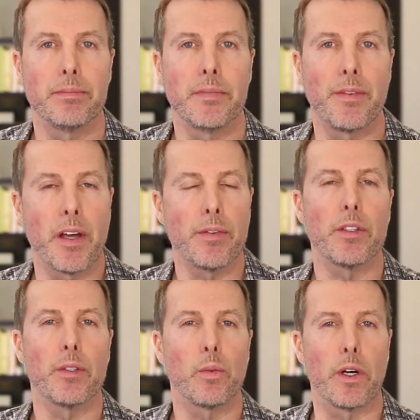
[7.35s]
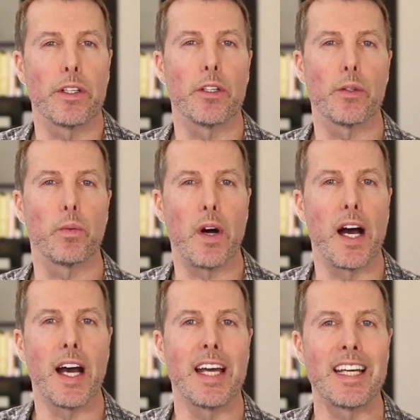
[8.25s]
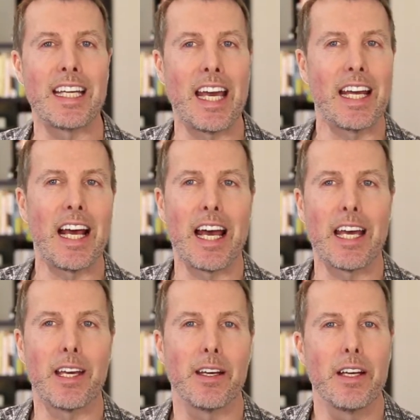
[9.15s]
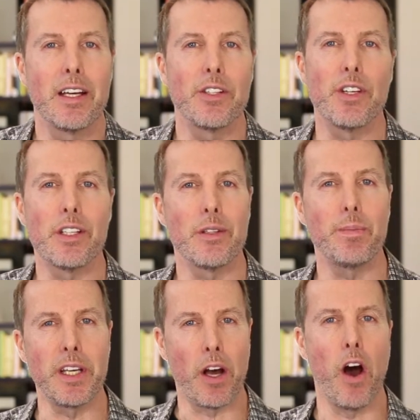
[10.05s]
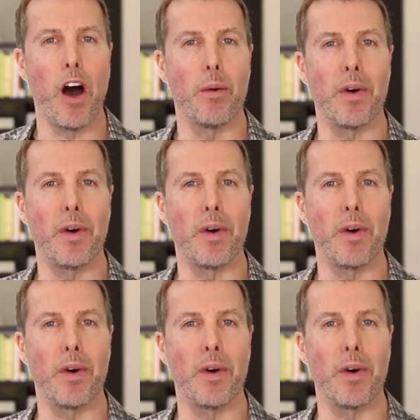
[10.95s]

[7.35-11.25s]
Have you ever wondered, why can't I just be calm?